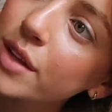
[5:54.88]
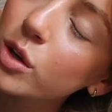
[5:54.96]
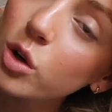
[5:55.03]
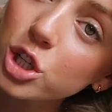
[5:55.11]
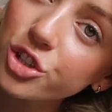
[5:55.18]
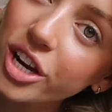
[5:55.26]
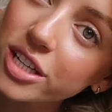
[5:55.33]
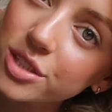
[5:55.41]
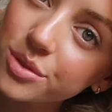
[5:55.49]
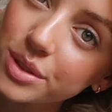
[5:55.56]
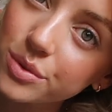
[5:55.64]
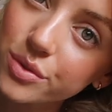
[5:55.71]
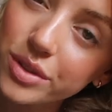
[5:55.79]
got a trench,
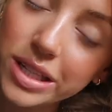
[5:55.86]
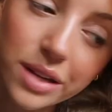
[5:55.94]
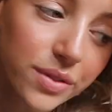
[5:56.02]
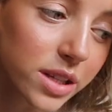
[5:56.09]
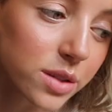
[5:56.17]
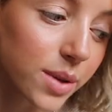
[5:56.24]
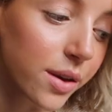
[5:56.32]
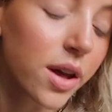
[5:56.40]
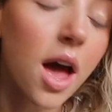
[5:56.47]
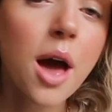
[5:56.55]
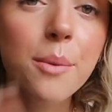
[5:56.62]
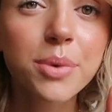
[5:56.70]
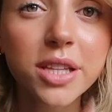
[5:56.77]
which was really lovely as well.
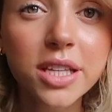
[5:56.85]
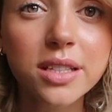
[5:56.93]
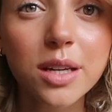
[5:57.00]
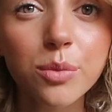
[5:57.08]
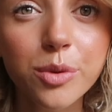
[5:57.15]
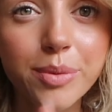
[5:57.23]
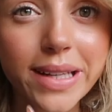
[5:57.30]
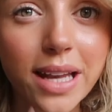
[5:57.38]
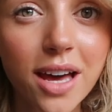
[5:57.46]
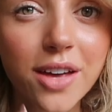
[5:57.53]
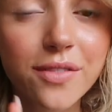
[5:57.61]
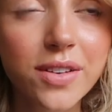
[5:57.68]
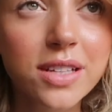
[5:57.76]
But it will be
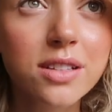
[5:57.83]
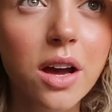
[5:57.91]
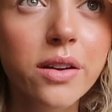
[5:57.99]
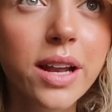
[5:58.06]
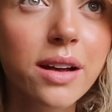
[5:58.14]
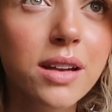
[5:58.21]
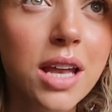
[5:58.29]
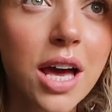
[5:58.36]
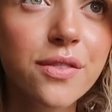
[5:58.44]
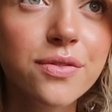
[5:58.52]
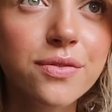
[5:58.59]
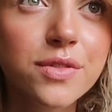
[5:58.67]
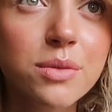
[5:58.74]
live. It's going out
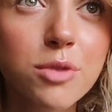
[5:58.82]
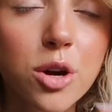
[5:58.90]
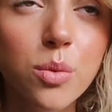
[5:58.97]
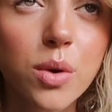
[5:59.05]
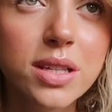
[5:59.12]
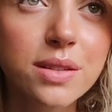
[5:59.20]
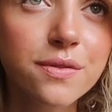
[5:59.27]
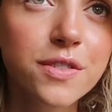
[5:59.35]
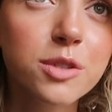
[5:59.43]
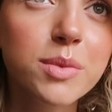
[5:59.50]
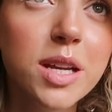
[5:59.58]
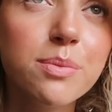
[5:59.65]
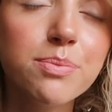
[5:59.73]
live tomorrow whilst I'm
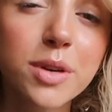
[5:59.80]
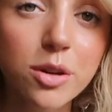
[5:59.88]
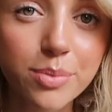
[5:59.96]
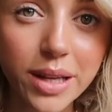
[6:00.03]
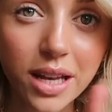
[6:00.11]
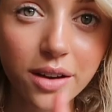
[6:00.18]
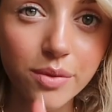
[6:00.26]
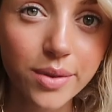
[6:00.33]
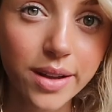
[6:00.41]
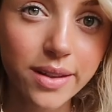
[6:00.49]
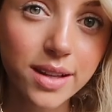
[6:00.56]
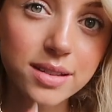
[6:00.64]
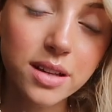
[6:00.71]
filming it, but it'll be live
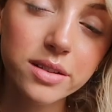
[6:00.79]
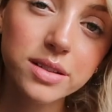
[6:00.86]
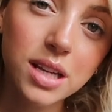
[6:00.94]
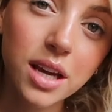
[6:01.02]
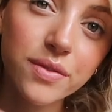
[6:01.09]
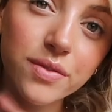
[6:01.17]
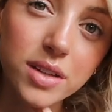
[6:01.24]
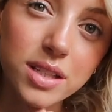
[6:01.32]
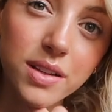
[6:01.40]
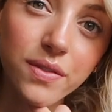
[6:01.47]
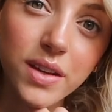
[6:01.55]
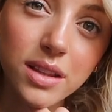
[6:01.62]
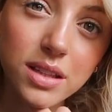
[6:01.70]
when this goes live, because
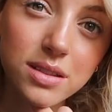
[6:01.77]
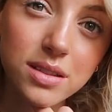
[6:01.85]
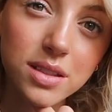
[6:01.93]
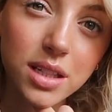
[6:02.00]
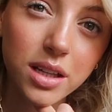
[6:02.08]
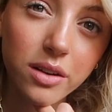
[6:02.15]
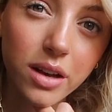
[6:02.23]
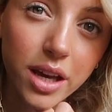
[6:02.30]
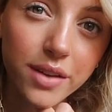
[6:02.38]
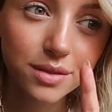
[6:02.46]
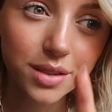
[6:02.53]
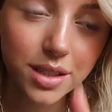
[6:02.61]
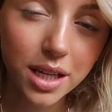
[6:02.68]
I think this is go
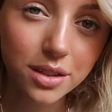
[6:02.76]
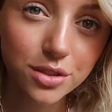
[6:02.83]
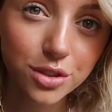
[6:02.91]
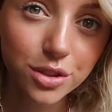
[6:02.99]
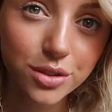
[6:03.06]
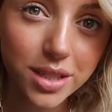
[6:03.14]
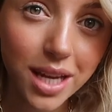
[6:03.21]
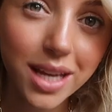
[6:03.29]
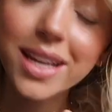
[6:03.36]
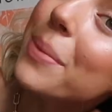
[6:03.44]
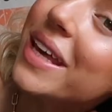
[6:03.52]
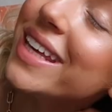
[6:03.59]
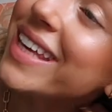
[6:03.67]
live next Tuesday.
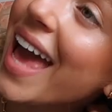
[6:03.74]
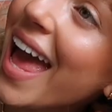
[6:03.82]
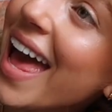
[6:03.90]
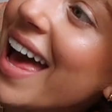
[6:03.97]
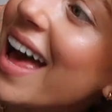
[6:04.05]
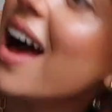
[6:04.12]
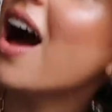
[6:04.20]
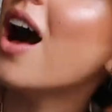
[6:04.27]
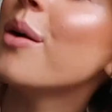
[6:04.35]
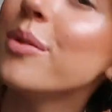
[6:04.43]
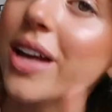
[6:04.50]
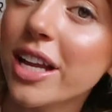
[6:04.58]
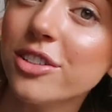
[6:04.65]
But yeah, I
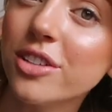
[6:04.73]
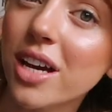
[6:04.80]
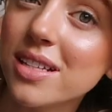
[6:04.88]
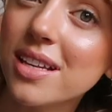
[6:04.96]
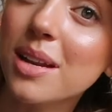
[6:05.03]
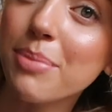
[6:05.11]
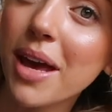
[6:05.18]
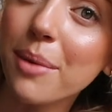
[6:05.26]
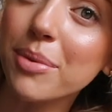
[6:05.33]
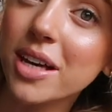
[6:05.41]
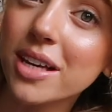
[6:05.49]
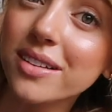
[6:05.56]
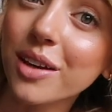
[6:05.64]
will catch you guys in a bit,
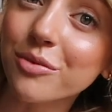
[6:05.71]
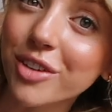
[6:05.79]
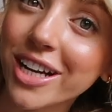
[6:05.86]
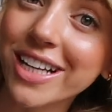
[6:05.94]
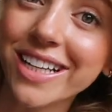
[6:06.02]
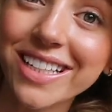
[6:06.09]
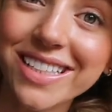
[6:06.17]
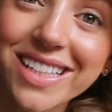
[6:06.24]
because I really need